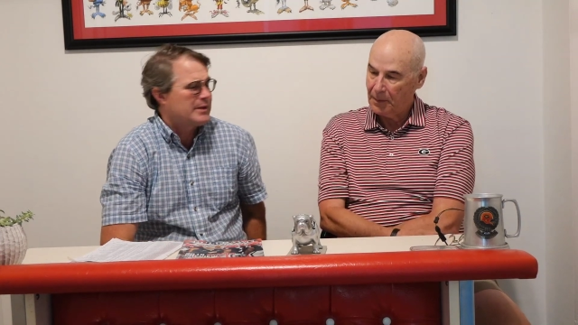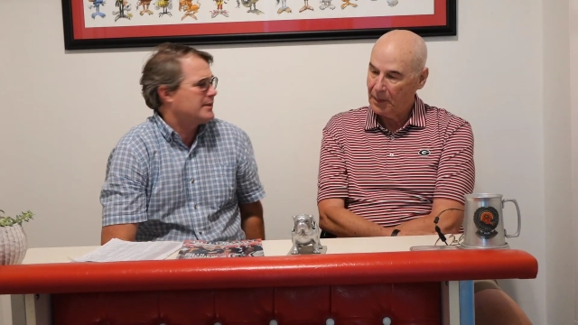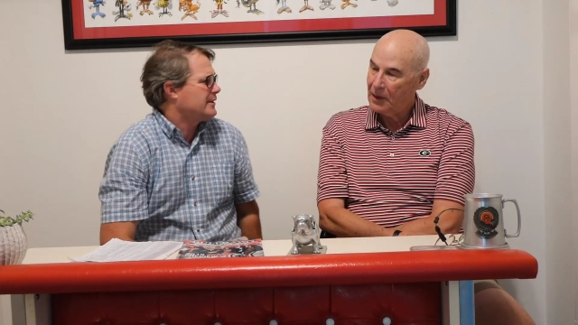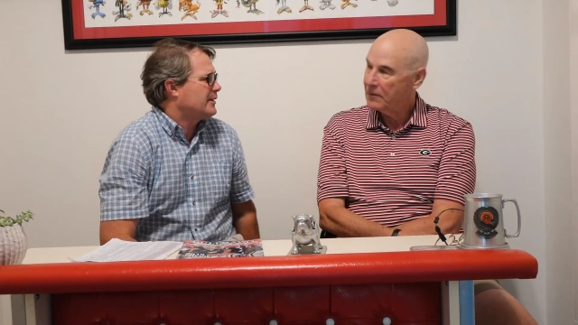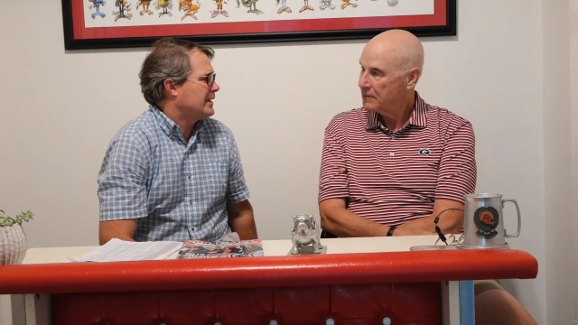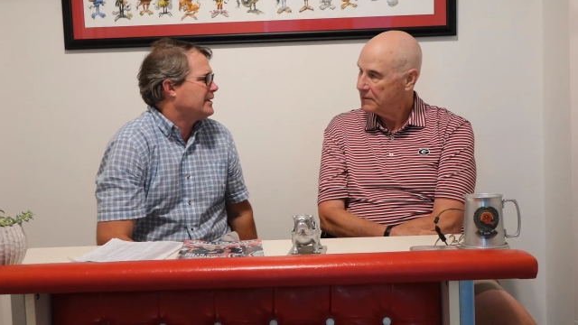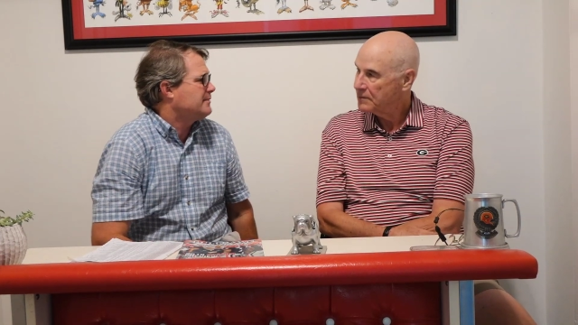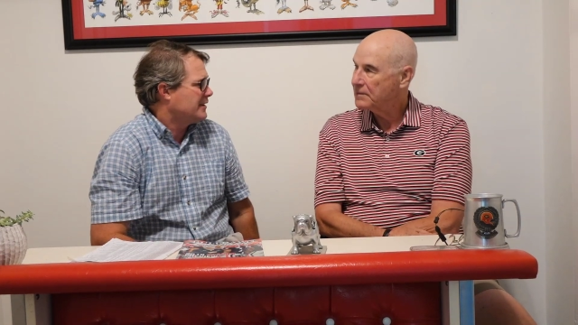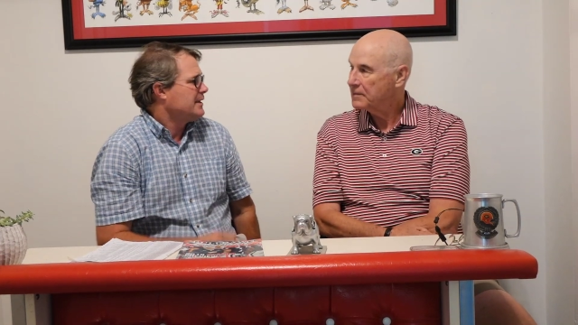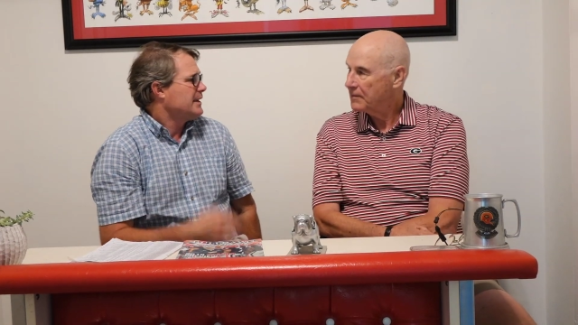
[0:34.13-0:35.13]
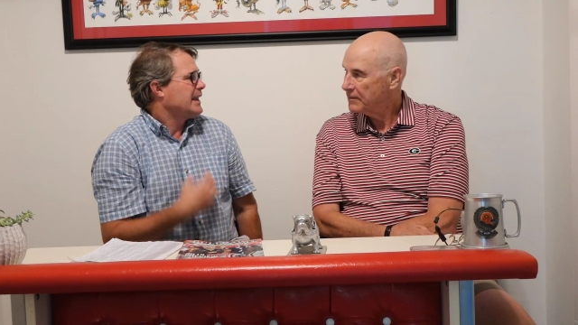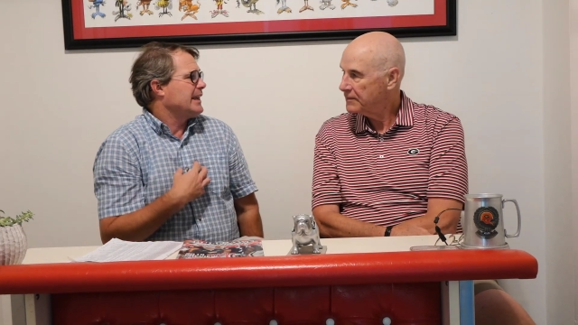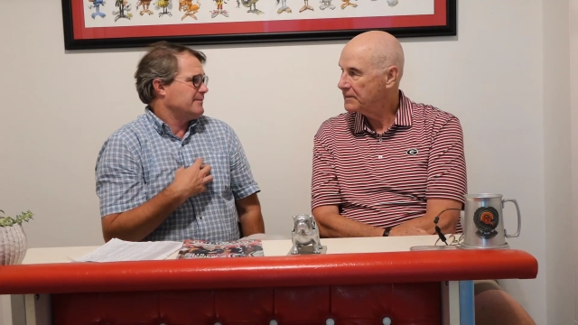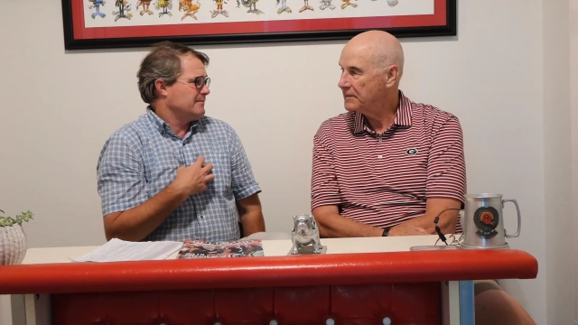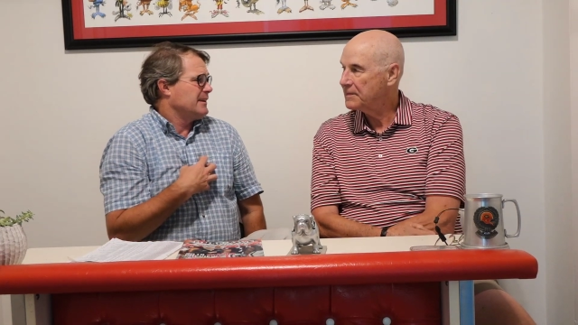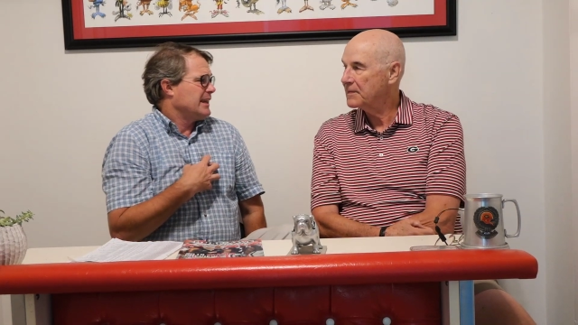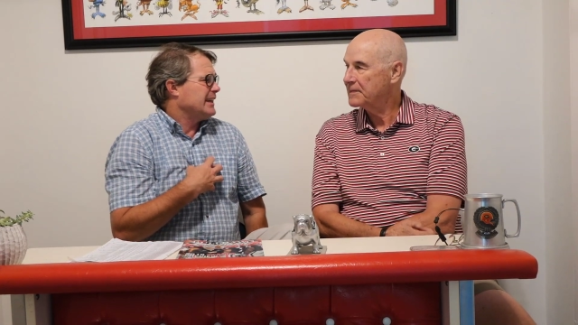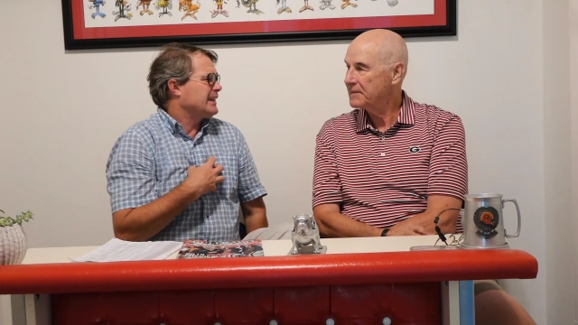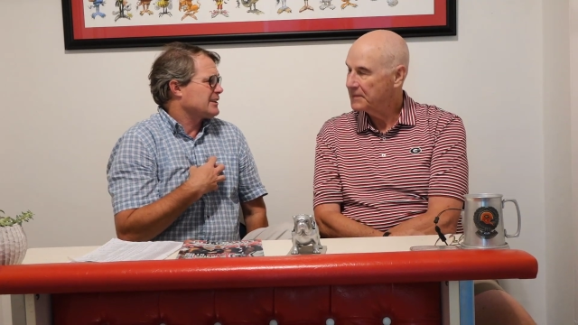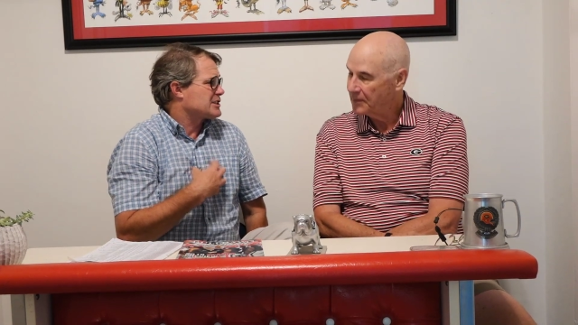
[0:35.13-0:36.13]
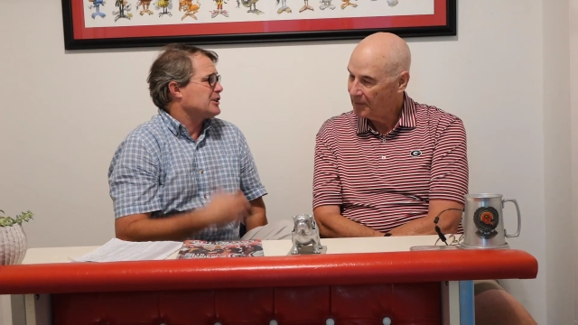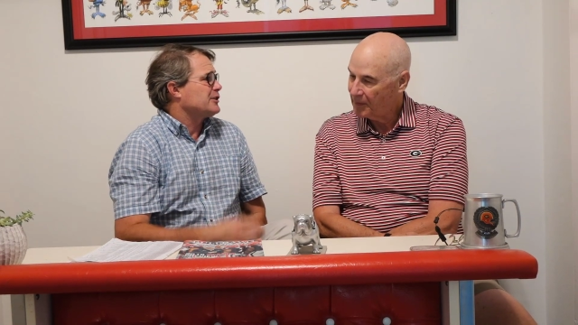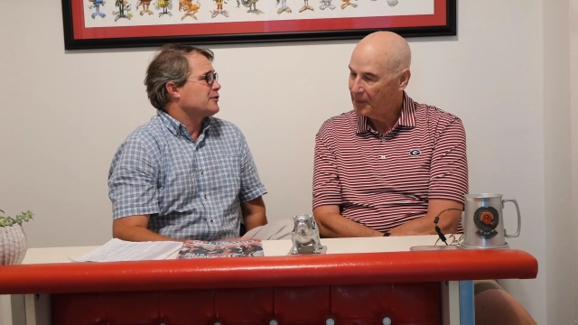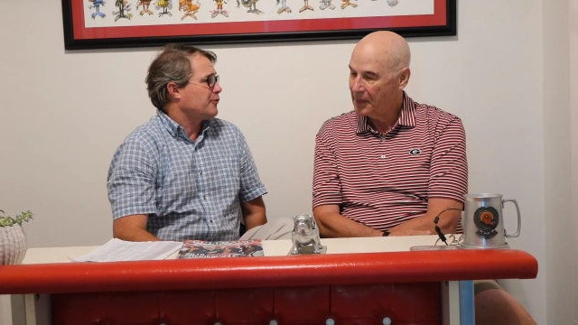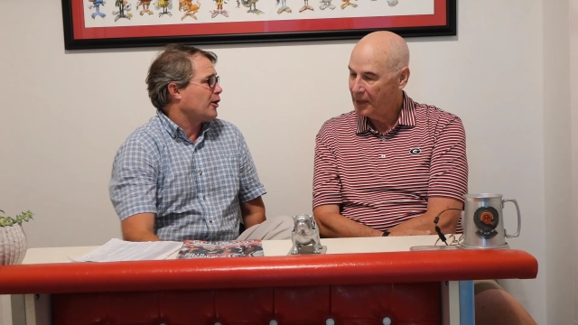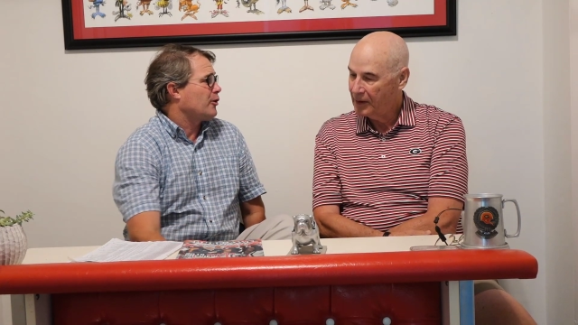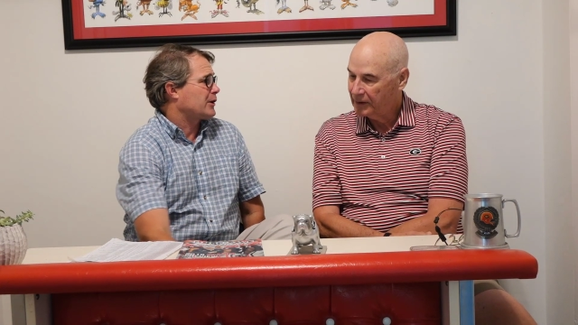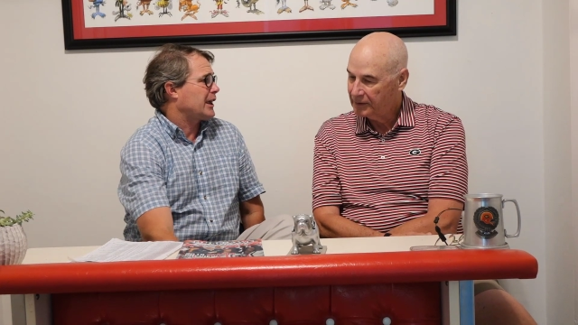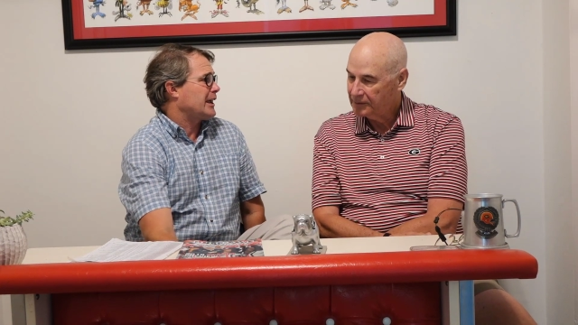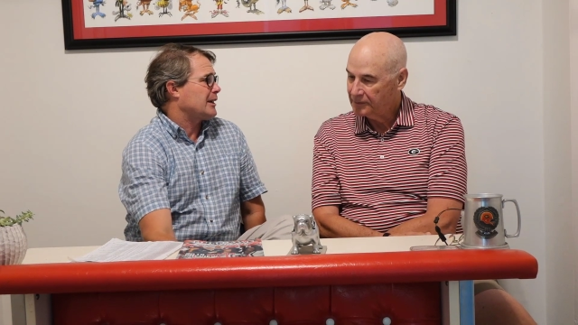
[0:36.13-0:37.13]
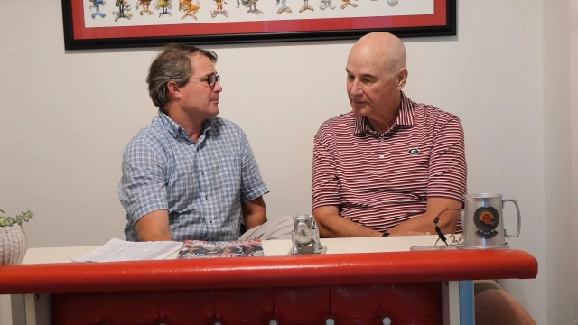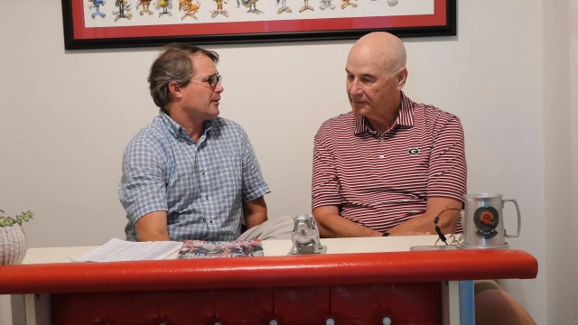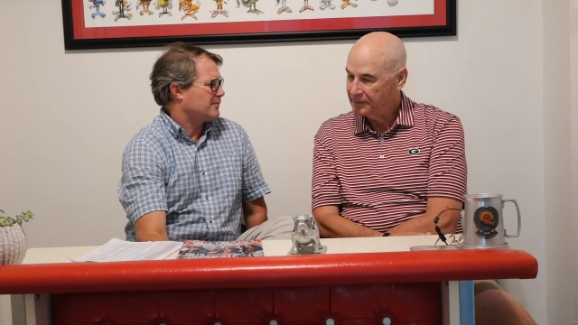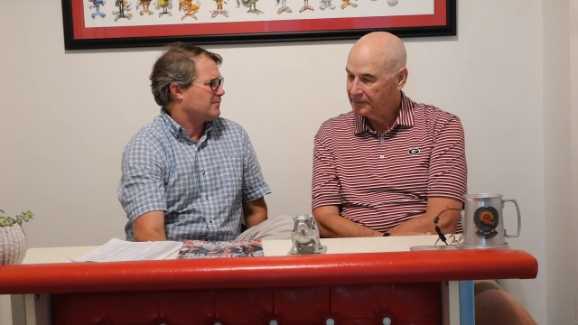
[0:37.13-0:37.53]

Speaker 1: You know he he he considers fall camp